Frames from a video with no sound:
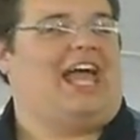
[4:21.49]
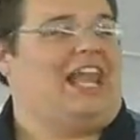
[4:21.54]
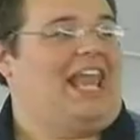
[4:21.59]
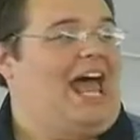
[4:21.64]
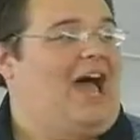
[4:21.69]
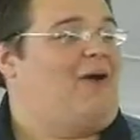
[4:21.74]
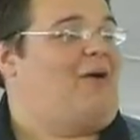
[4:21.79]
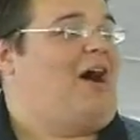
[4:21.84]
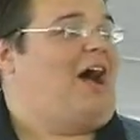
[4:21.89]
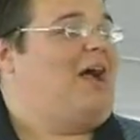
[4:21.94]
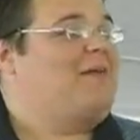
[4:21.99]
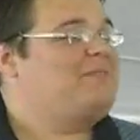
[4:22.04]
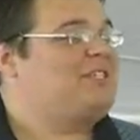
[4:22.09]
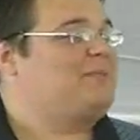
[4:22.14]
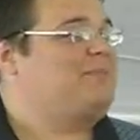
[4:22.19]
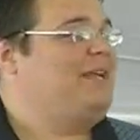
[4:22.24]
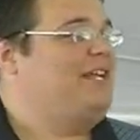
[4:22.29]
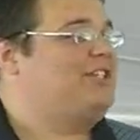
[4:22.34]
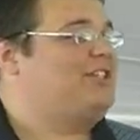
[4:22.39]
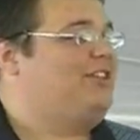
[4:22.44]
And now
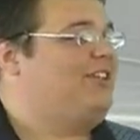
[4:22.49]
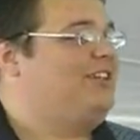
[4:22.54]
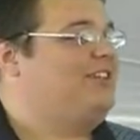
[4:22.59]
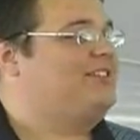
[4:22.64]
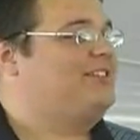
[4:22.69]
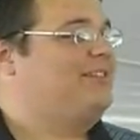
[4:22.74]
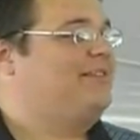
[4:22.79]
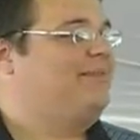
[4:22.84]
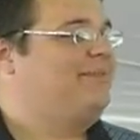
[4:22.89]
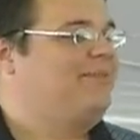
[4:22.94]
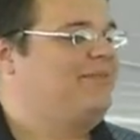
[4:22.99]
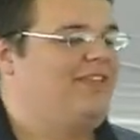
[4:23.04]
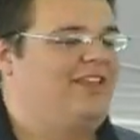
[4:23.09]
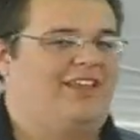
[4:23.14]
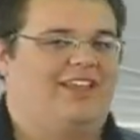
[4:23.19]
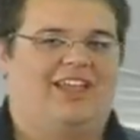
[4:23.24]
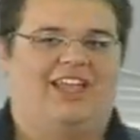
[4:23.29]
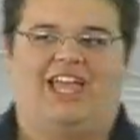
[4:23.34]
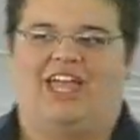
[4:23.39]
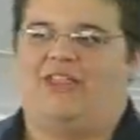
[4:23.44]
I'm speechless.
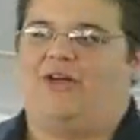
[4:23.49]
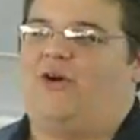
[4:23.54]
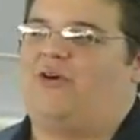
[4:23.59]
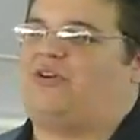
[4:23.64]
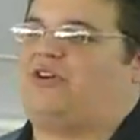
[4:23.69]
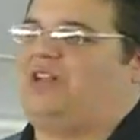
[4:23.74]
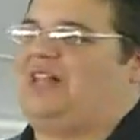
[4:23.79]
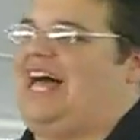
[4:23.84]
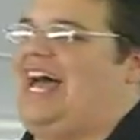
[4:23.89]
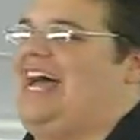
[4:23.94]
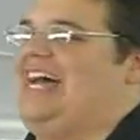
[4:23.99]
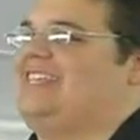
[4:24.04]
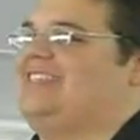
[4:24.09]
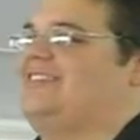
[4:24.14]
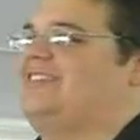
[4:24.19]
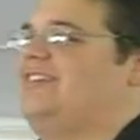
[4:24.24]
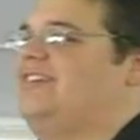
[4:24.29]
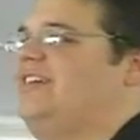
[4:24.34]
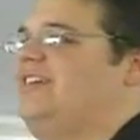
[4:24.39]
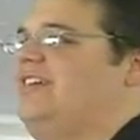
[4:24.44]
And the whole
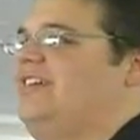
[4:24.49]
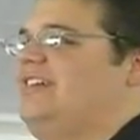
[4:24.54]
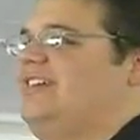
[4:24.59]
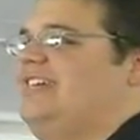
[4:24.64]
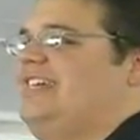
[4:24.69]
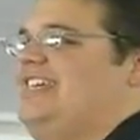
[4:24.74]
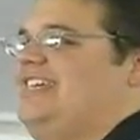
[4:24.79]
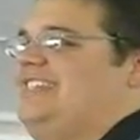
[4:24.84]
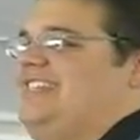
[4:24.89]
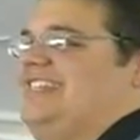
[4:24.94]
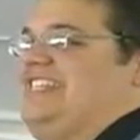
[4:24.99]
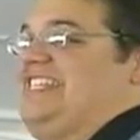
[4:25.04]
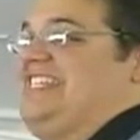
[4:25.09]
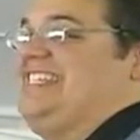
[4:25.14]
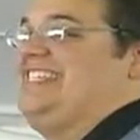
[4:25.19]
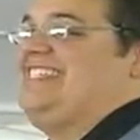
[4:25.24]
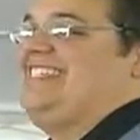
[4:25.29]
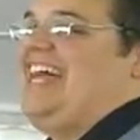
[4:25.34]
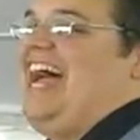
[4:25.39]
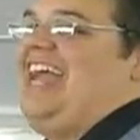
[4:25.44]
class is
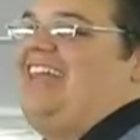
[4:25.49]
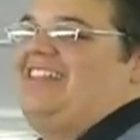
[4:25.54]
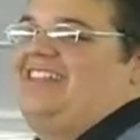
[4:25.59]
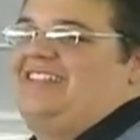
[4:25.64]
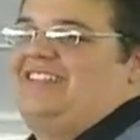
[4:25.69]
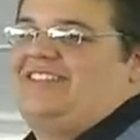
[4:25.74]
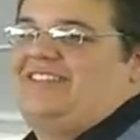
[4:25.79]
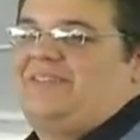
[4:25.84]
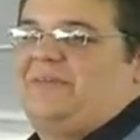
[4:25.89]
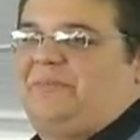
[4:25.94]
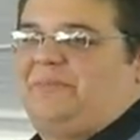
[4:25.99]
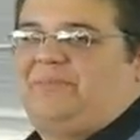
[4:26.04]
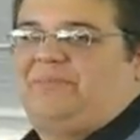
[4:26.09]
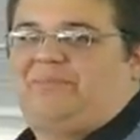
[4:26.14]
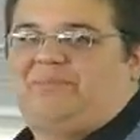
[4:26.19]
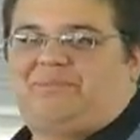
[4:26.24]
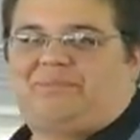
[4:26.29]
in silence.